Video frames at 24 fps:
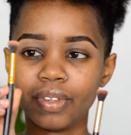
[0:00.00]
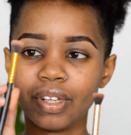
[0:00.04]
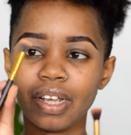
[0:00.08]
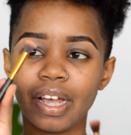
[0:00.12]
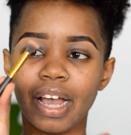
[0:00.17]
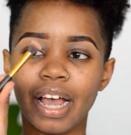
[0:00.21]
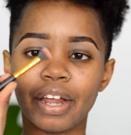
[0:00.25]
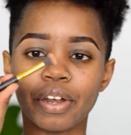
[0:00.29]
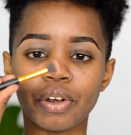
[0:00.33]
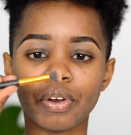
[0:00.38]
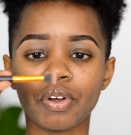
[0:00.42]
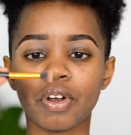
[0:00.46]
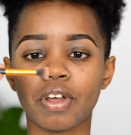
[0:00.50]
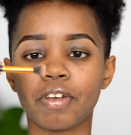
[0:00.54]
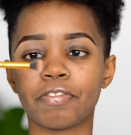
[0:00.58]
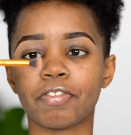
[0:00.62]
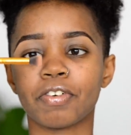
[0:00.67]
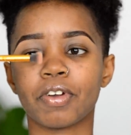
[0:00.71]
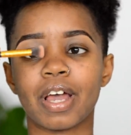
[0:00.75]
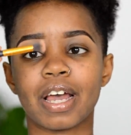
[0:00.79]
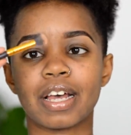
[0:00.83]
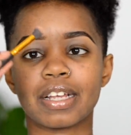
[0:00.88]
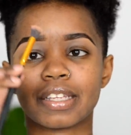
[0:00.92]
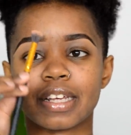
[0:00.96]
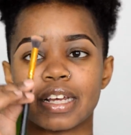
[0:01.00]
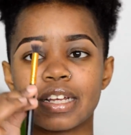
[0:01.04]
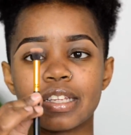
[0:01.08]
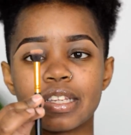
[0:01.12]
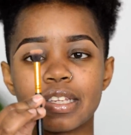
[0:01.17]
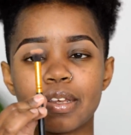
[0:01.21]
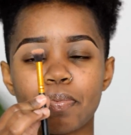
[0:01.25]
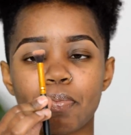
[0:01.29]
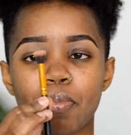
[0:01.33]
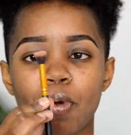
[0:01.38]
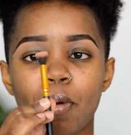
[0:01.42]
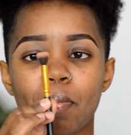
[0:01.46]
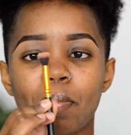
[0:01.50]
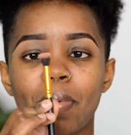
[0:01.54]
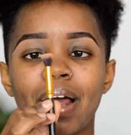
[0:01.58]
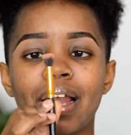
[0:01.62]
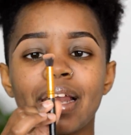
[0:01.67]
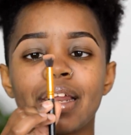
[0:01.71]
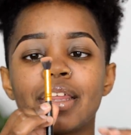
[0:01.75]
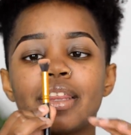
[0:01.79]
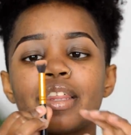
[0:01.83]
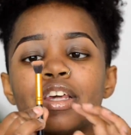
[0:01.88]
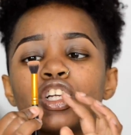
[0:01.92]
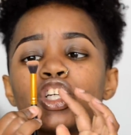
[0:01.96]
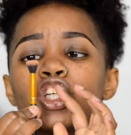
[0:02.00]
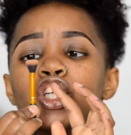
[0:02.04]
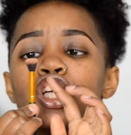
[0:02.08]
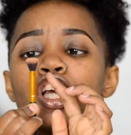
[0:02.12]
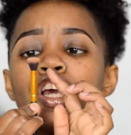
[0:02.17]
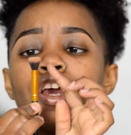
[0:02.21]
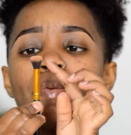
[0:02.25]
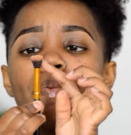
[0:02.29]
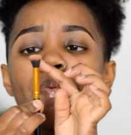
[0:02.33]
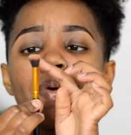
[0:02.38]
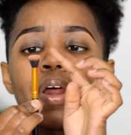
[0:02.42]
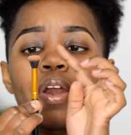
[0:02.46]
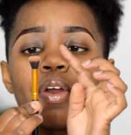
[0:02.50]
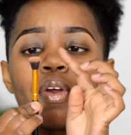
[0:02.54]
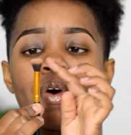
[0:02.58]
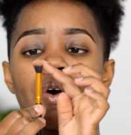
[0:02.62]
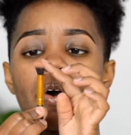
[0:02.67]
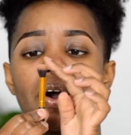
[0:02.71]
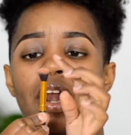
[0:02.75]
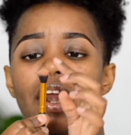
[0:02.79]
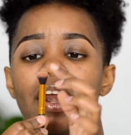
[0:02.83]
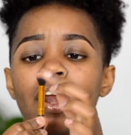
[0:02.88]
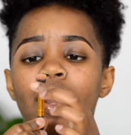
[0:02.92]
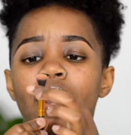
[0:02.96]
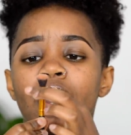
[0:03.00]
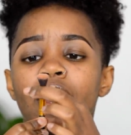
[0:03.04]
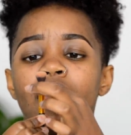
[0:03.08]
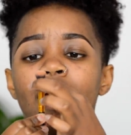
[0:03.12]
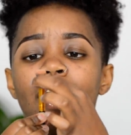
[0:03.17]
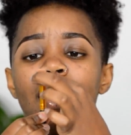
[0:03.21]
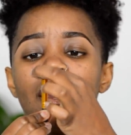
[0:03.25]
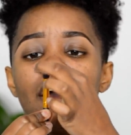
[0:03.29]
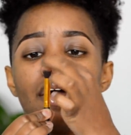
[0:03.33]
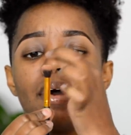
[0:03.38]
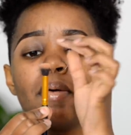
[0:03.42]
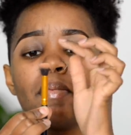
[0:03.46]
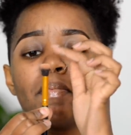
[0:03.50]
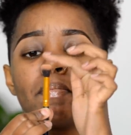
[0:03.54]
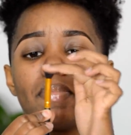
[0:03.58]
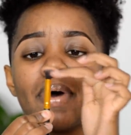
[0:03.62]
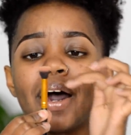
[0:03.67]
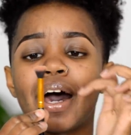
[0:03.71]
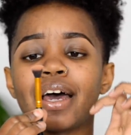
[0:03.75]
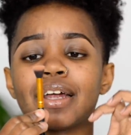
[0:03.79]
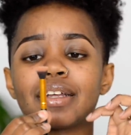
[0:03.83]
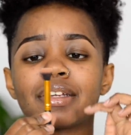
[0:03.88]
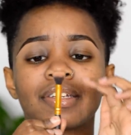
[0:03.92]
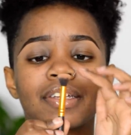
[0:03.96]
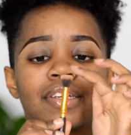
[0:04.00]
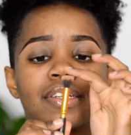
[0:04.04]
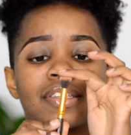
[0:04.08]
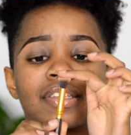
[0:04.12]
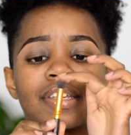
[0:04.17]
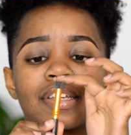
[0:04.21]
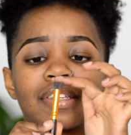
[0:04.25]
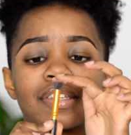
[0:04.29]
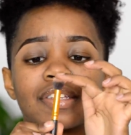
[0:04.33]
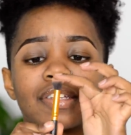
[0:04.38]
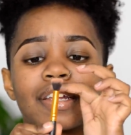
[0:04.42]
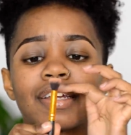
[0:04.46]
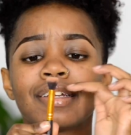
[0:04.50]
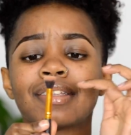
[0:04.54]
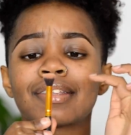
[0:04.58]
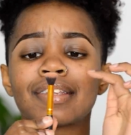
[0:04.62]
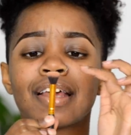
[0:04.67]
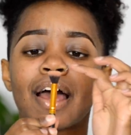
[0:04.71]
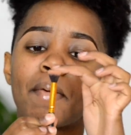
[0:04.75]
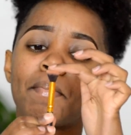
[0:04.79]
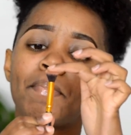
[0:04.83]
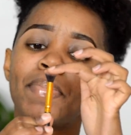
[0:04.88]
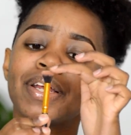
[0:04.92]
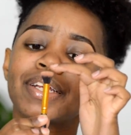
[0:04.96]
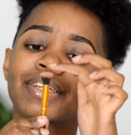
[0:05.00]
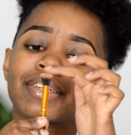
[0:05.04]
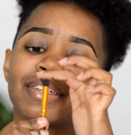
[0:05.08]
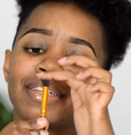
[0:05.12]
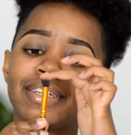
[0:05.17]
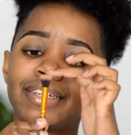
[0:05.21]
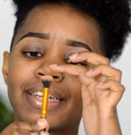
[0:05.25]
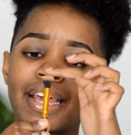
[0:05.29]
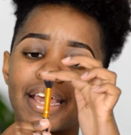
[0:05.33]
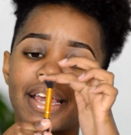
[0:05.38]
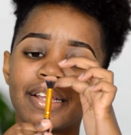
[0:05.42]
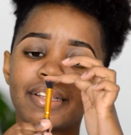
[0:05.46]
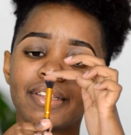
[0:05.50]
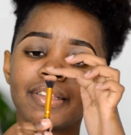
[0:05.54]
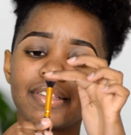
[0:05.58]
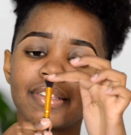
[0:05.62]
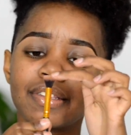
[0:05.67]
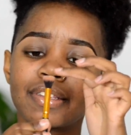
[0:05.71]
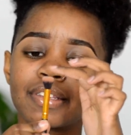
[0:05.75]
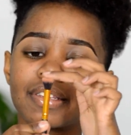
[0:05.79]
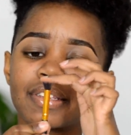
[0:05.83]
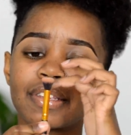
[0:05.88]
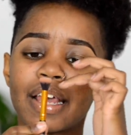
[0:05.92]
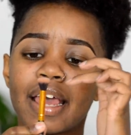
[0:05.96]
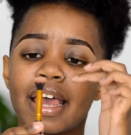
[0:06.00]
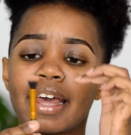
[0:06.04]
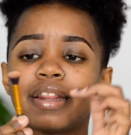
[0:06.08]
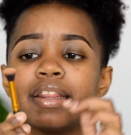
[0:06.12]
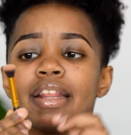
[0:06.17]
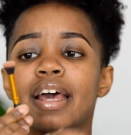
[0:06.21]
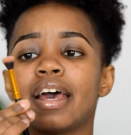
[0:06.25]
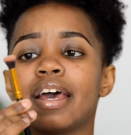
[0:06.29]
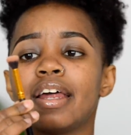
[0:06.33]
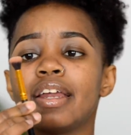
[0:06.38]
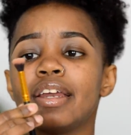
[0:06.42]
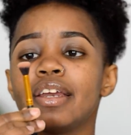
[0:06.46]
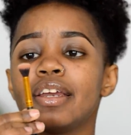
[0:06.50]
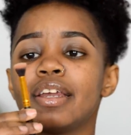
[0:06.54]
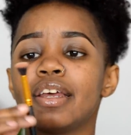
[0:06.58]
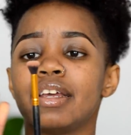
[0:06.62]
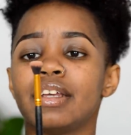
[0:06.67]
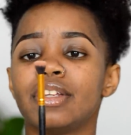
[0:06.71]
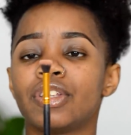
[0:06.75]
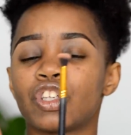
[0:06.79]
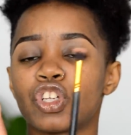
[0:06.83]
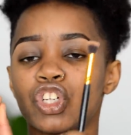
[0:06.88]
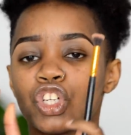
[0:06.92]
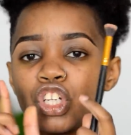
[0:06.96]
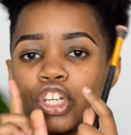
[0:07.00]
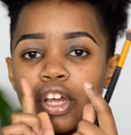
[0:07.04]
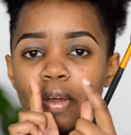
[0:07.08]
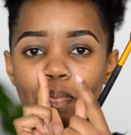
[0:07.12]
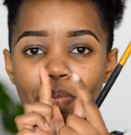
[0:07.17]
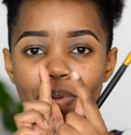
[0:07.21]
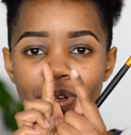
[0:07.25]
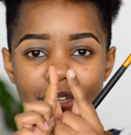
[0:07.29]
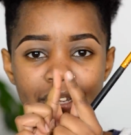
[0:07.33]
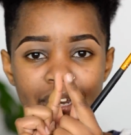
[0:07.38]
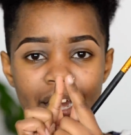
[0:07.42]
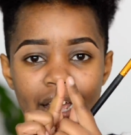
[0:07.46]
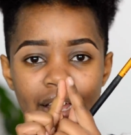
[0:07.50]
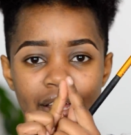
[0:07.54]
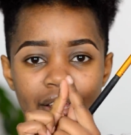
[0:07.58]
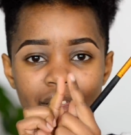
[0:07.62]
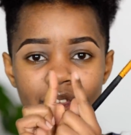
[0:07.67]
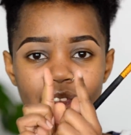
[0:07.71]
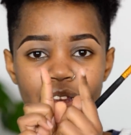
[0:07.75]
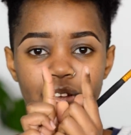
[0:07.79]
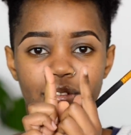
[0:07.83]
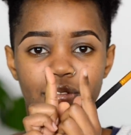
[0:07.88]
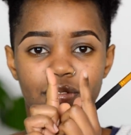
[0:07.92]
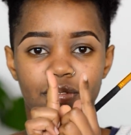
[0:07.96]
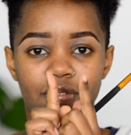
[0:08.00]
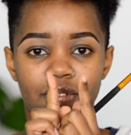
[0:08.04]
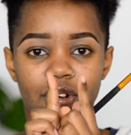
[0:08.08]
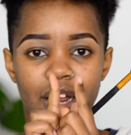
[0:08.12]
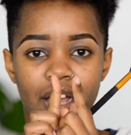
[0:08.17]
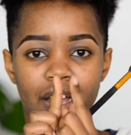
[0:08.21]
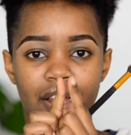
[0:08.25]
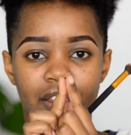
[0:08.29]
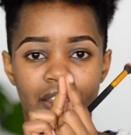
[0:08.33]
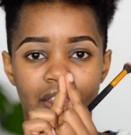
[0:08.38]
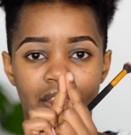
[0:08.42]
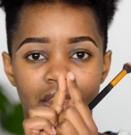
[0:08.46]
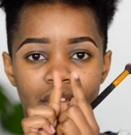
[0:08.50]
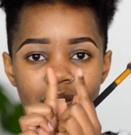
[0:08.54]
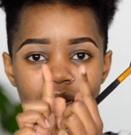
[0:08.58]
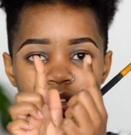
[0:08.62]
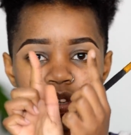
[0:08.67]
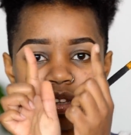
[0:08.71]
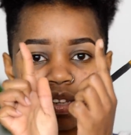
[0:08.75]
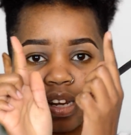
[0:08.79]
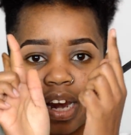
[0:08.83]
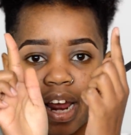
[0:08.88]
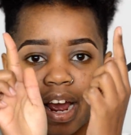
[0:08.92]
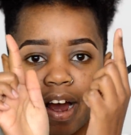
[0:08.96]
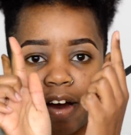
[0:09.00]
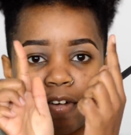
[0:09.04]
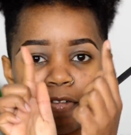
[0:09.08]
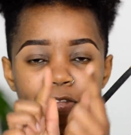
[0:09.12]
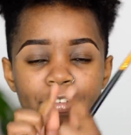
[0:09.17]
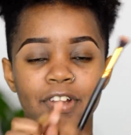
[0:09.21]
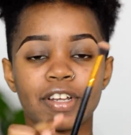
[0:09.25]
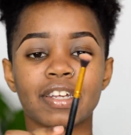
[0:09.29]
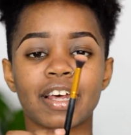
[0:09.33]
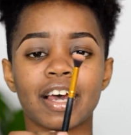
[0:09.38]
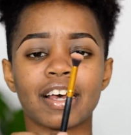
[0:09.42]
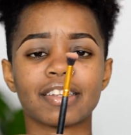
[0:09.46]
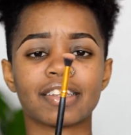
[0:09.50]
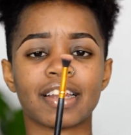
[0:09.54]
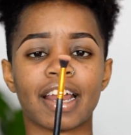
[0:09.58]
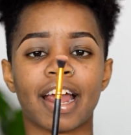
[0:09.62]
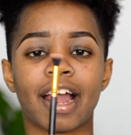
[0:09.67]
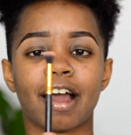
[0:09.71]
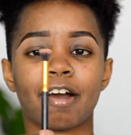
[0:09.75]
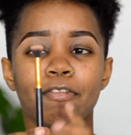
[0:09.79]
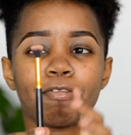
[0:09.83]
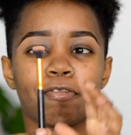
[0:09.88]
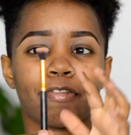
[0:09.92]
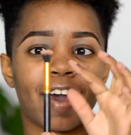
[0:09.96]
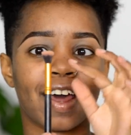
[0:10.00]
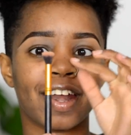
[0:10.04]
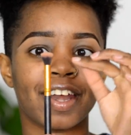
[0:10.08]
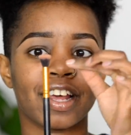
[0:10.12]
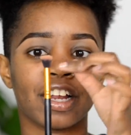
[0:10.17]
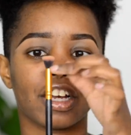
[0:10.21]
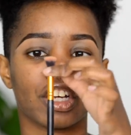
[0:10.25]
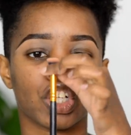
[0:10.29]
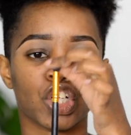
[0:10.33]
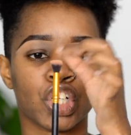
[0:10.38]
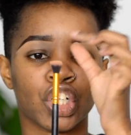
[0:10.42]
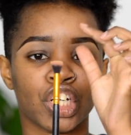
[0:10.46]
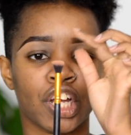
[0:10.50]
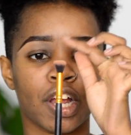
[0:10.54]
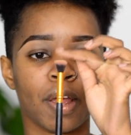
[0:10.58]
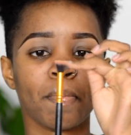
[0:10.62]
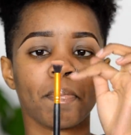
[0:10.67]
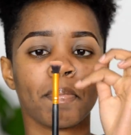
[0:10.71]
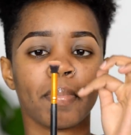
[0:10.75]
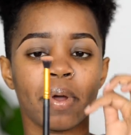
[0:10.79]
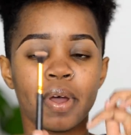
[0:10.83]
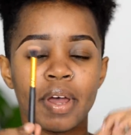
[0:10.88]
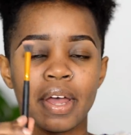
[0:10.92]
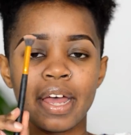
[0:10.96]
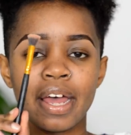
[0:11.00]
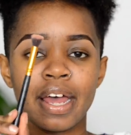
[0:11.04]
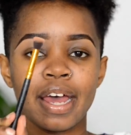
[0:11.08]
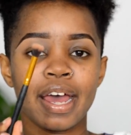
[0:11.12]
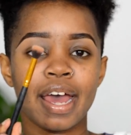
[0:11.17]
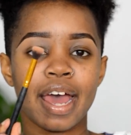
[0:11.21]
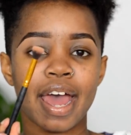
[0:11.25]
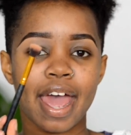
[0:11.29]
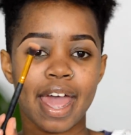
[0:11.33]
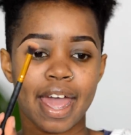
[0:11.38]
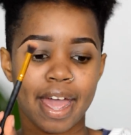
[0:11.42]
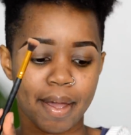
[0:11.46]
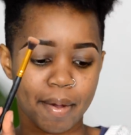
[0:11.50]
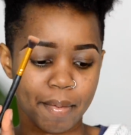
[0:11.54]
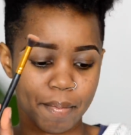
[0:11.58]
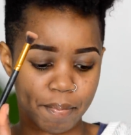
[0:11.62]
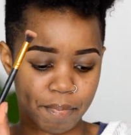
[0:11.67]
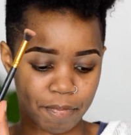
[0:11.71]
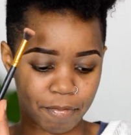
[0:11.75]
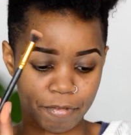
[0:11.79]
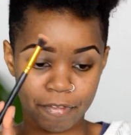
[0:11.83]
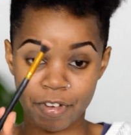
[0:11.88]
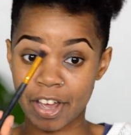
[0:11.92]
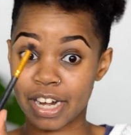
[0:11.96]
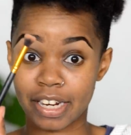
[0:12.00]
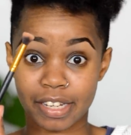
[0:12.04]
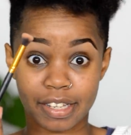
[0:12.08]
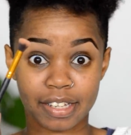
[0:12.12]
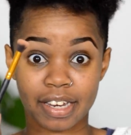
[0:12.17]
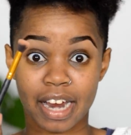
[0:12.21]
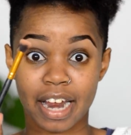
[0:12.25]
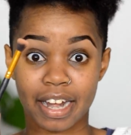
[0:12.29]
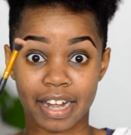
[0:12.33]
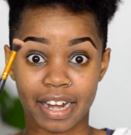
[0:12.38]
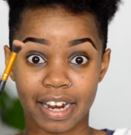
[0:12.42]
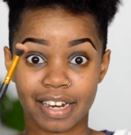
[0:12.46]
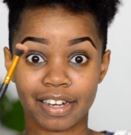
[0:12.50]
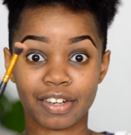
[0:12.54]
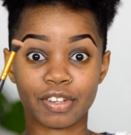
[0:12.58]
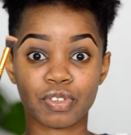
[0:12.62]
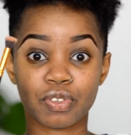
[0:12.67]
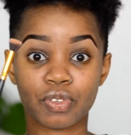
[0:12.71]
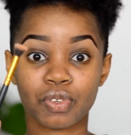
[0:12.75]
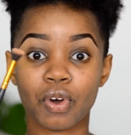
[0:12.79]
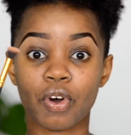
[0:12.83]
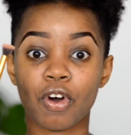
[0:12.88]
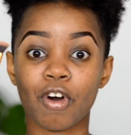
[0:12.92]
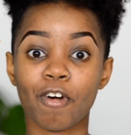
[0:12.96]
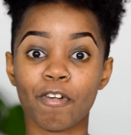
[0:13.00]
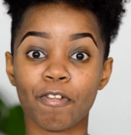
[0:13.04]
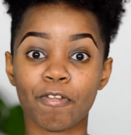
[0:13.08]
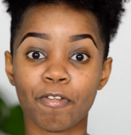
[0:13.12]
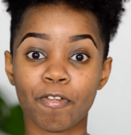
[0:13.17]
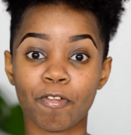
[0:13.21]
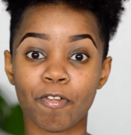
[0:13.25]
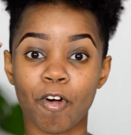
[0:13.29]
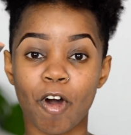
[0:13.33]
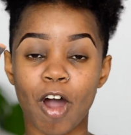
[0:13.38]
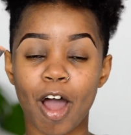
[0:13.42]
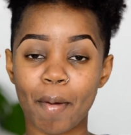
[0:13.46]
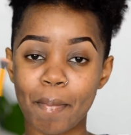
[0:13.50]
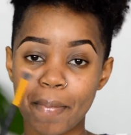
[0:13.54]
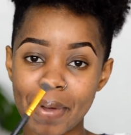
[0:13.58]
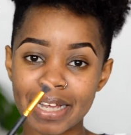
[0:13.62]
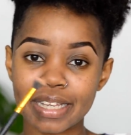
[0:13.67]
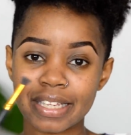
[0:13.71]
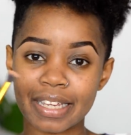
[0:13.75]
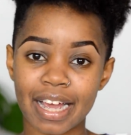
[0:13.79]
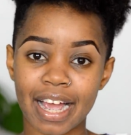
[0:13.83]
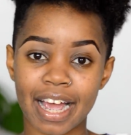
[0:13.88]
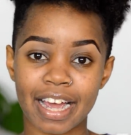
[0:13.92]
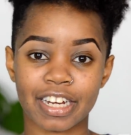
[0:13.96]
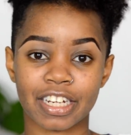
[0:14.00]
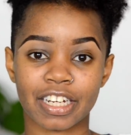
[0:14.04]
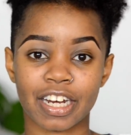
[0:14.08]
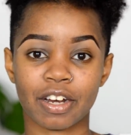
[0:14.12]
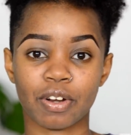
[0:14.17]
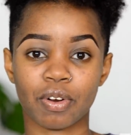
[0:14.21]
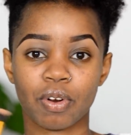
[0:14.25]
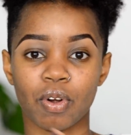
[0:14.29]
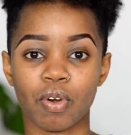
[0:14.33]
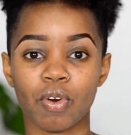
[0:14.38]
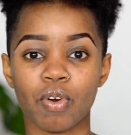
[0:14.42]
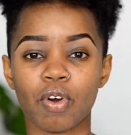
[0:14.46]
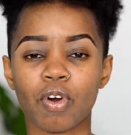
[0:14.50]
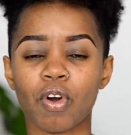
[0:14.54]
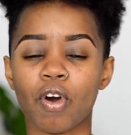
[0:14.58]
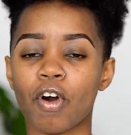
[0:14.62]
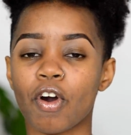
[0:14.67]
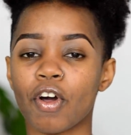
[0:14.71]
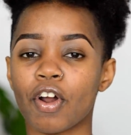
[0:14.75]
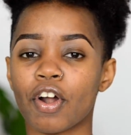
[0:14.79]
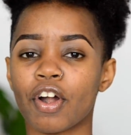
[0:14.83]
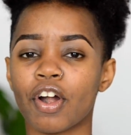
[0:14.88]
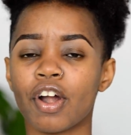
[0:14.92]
I don't know if you guys can see properly the shape and all, but it's a bit dense, and then its shape is like this, it has like a funnel shape, very standard. So for a basic eyeshadow look, or